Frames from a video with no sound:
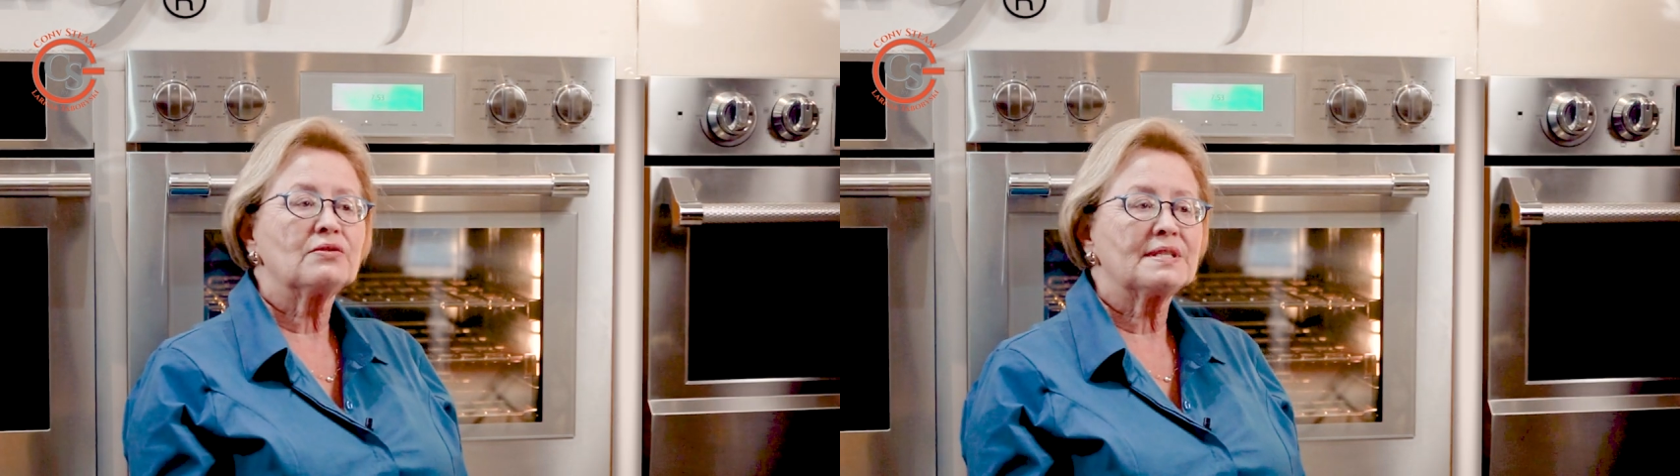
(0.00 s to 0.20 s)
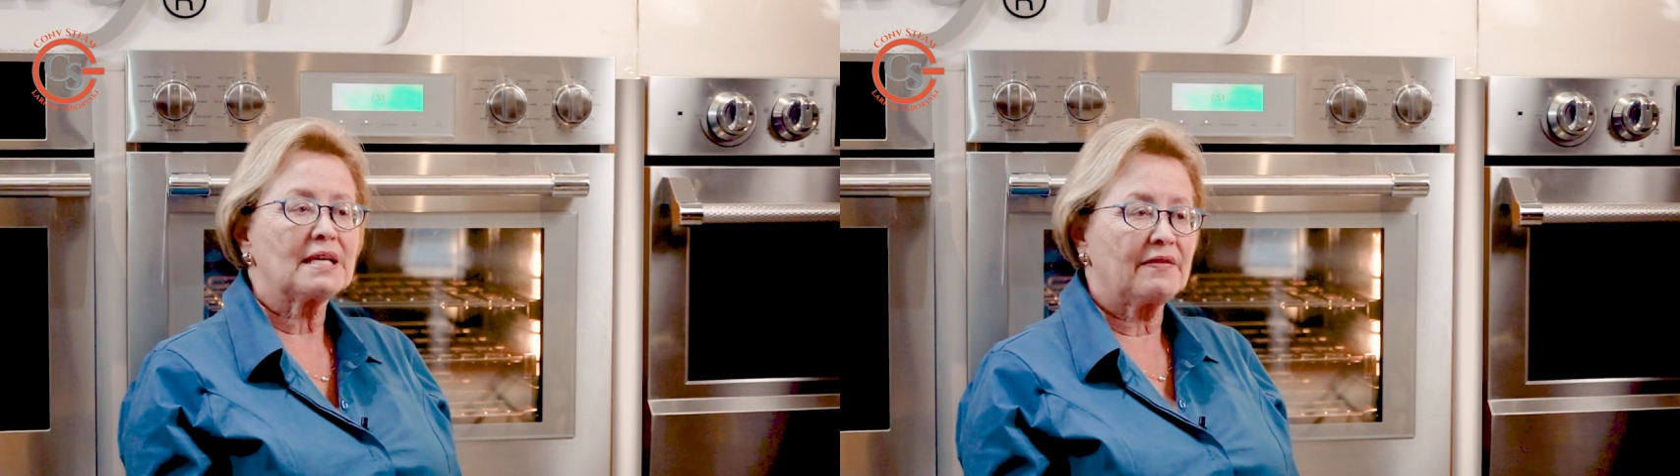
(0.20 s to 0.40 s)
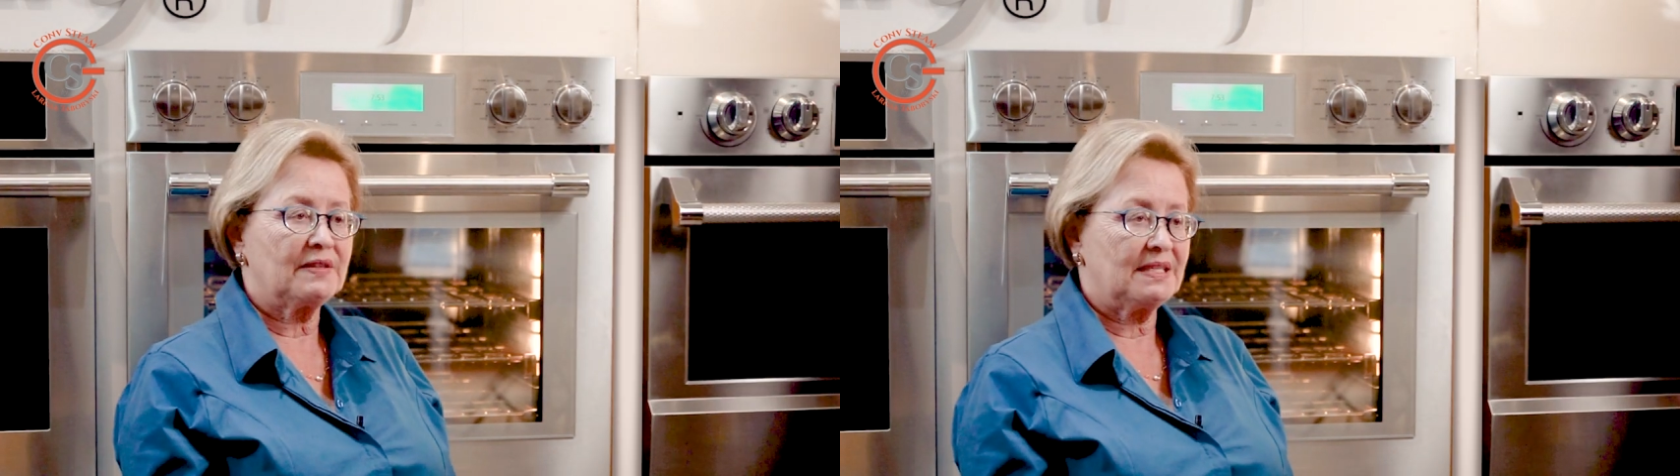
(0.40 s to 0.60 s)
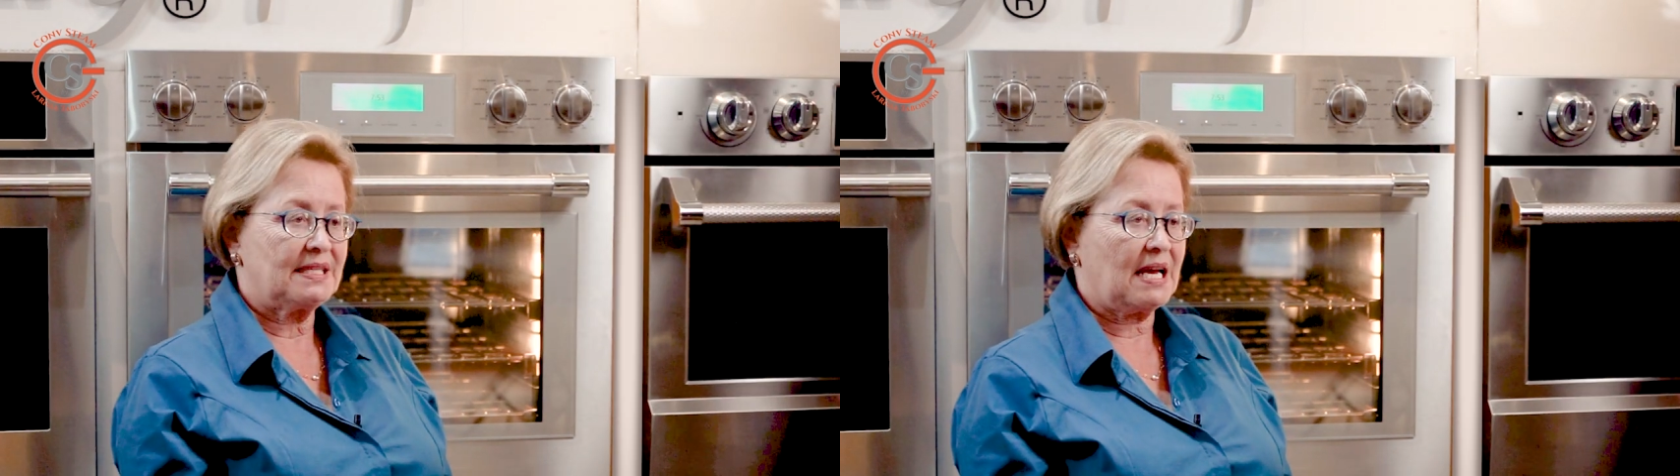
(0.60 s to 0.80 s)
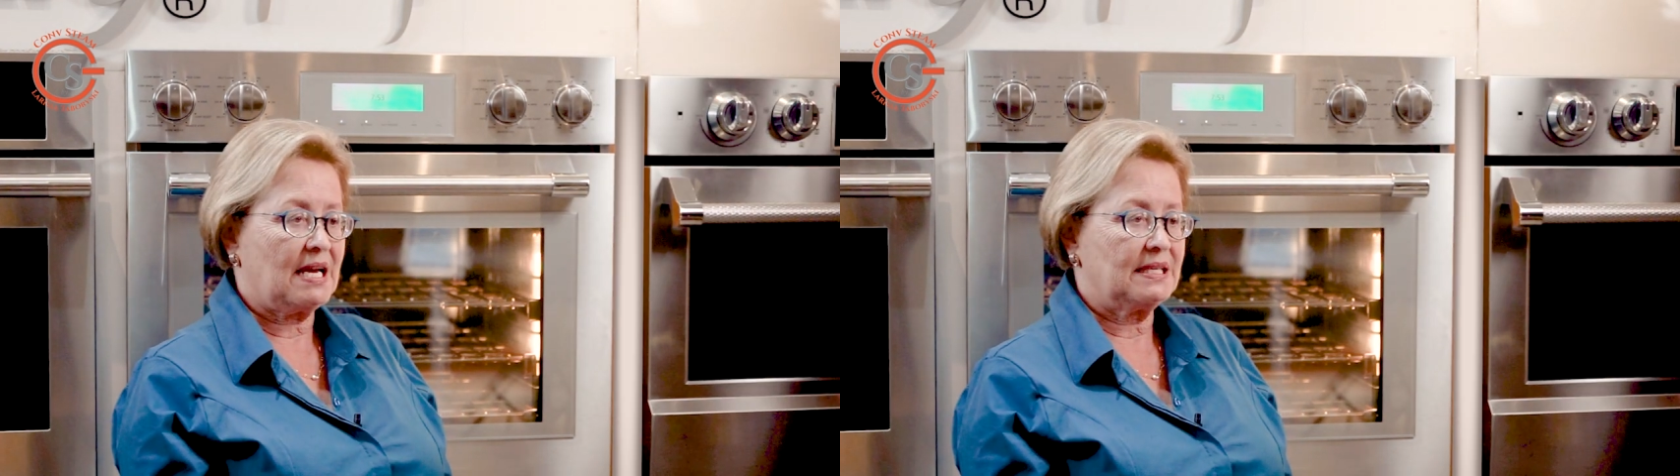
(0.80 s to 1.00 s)
is oven
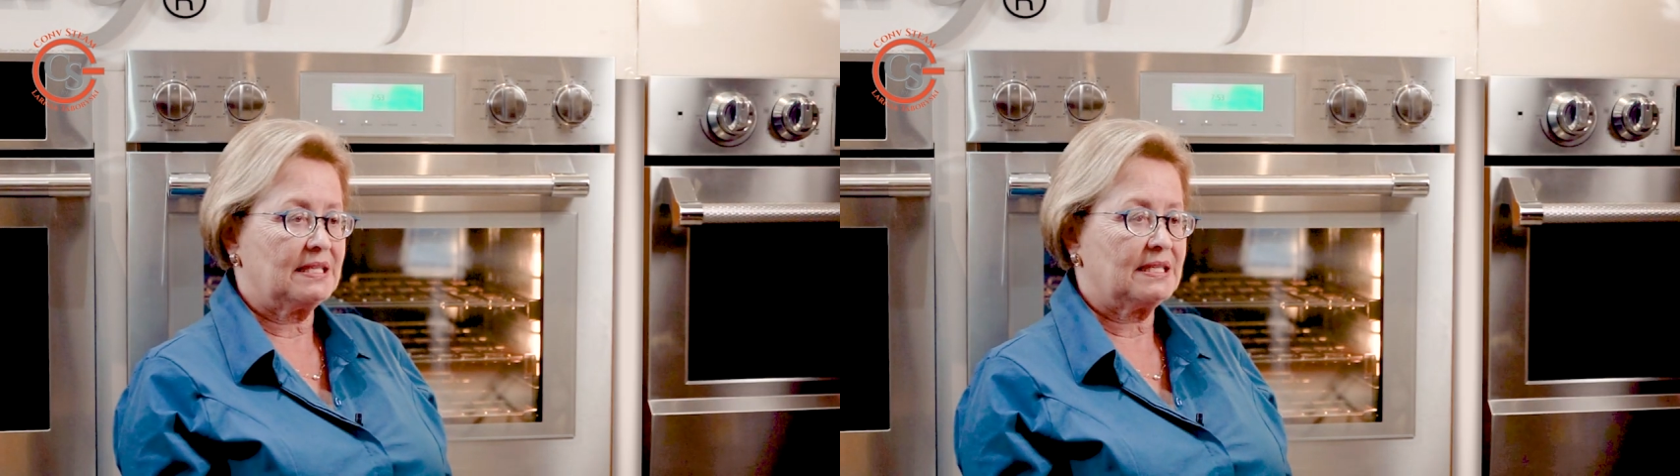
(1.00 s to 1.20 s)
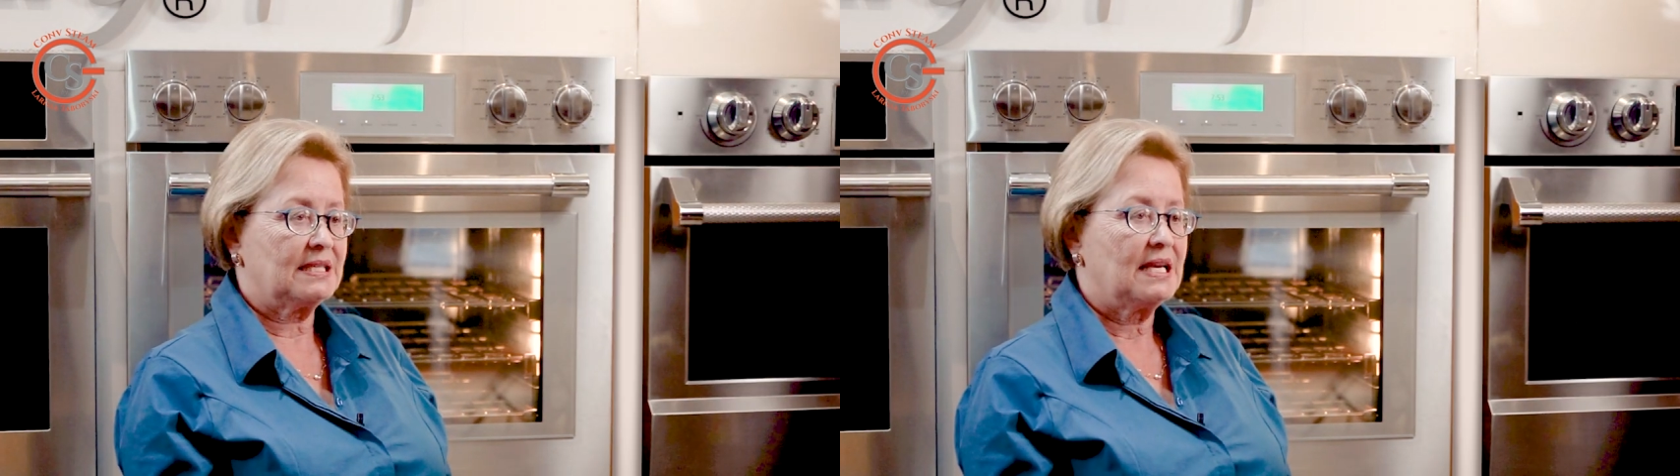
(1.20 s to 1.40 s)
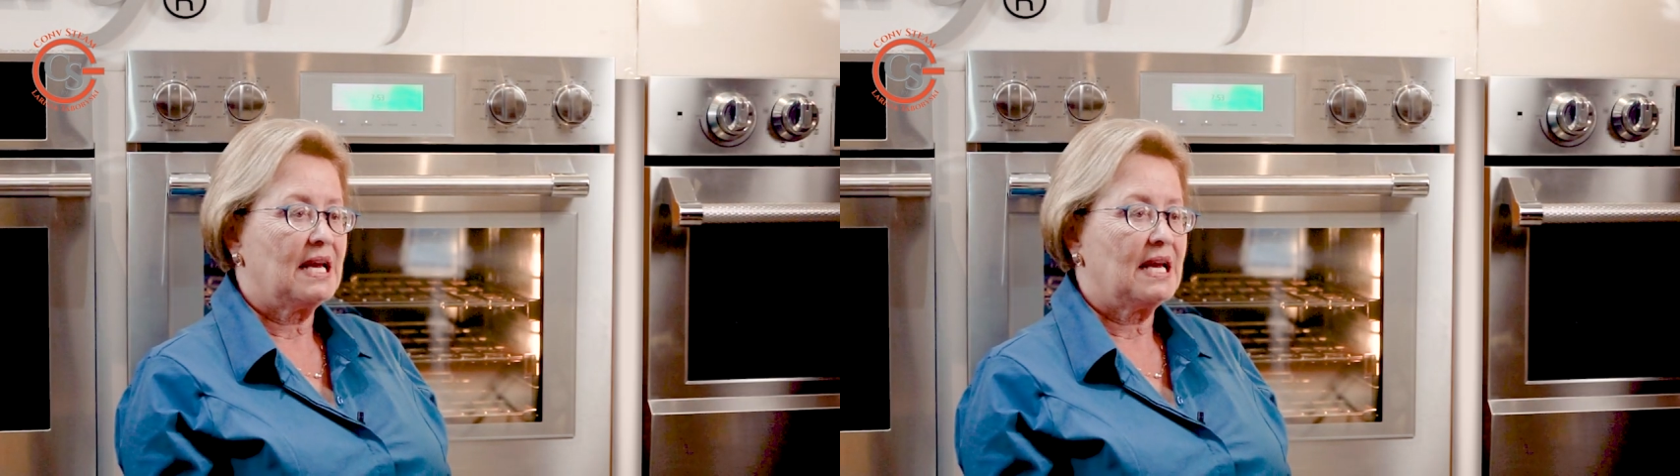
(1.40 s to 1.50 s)
size.